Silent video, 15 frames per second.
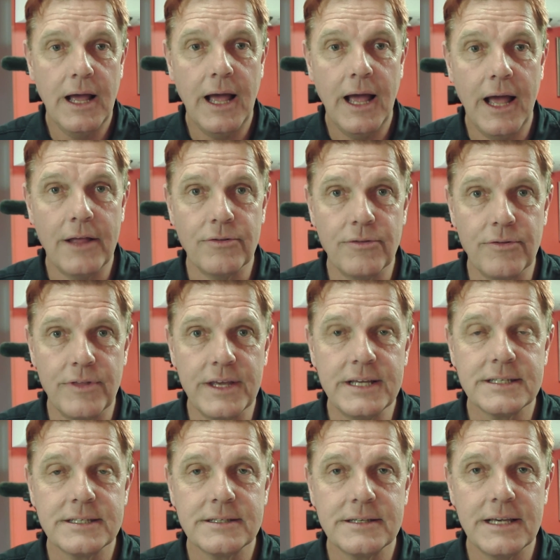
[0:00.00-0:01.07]
And
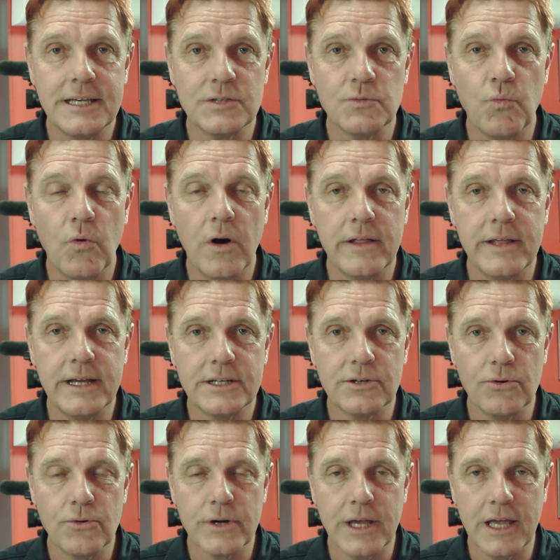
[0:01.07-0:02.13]
this is why they're
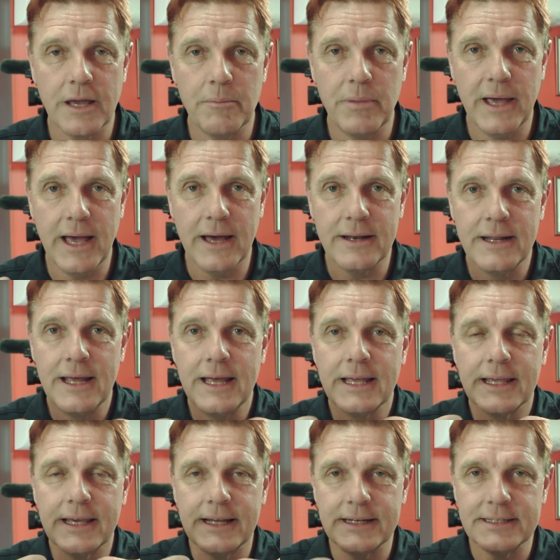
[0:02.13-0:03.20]
talking about
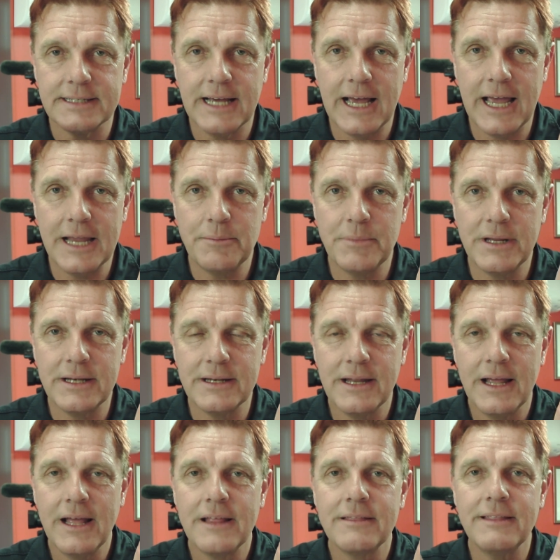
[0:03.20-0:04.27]
containment,
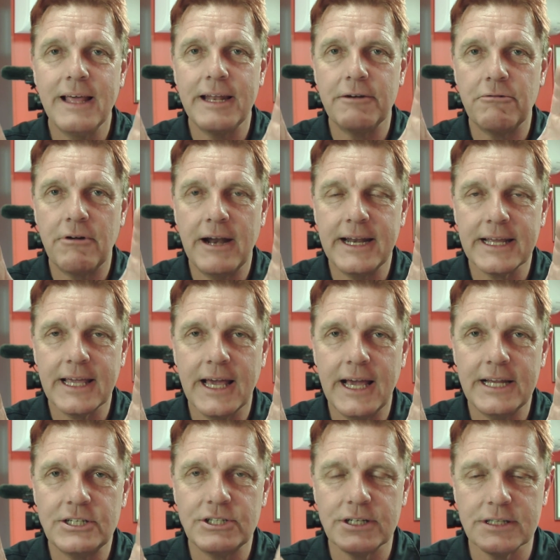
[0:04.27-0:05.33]
then
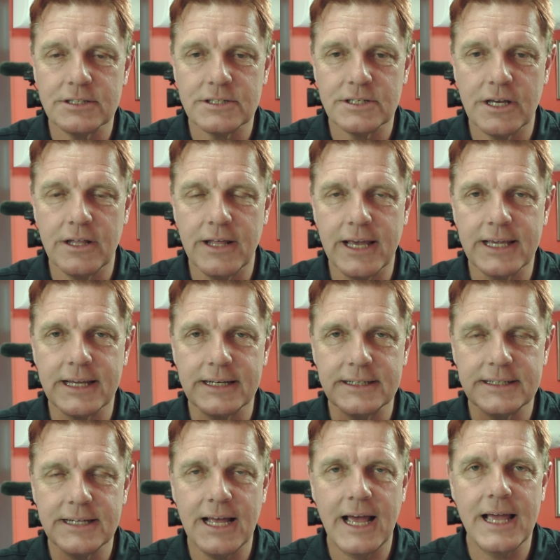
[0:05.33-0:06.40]
eradication. So they
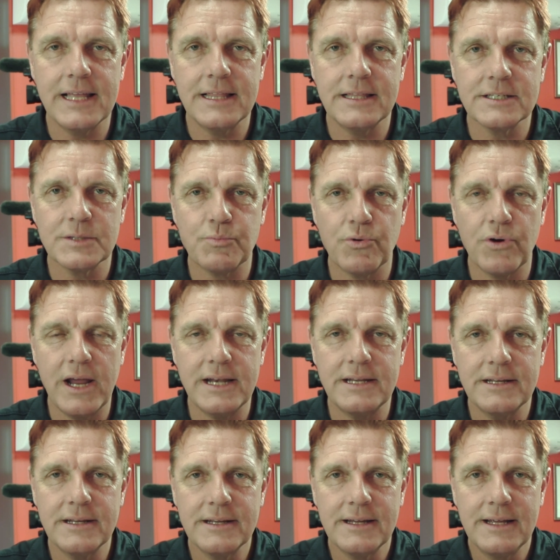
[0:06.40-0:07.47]
contain the spread,
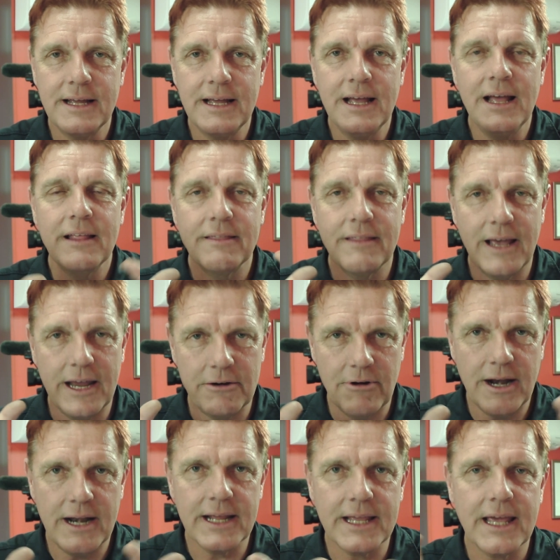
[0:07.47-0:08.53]
they
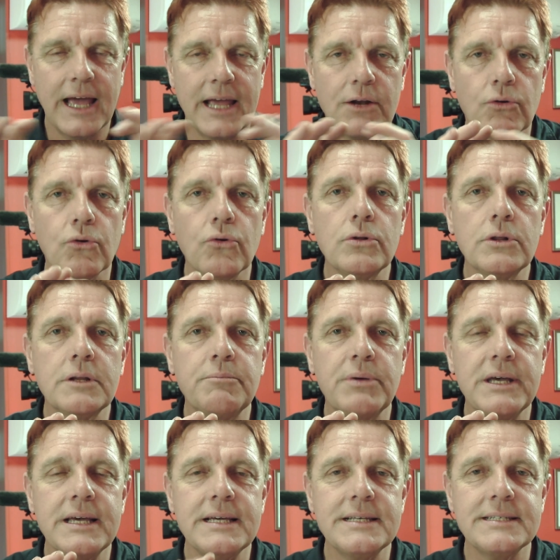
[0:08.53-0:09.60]
eradicate all the
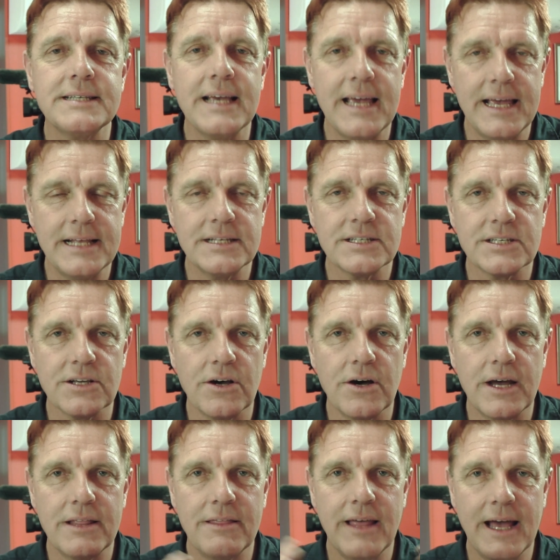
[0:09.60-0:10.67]
bees
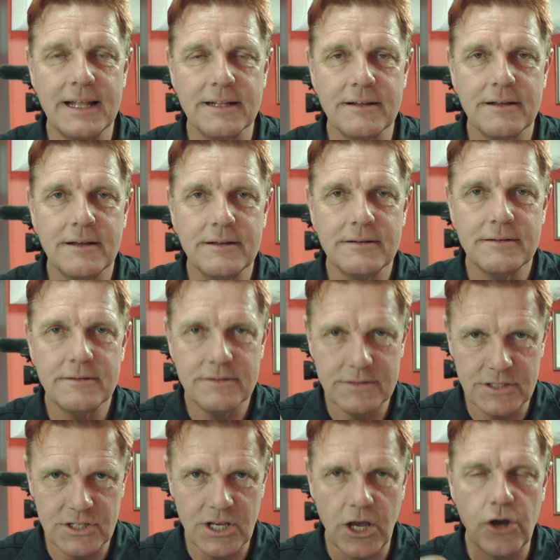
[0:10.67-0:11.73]
inside that
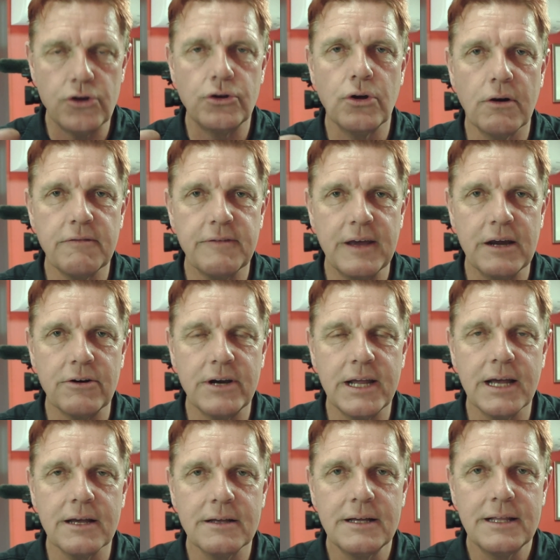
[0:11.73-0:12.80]
zoned off
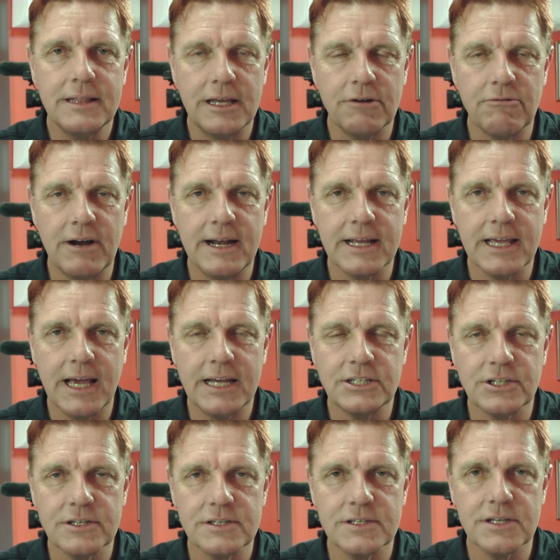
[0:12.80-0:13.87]
area, the
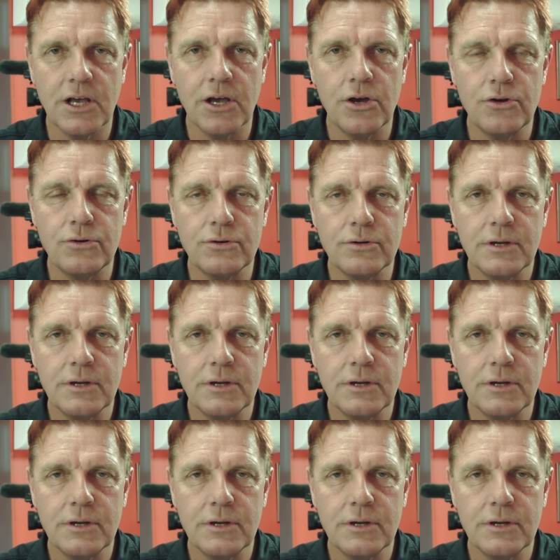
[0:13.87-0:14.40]
eradication zone,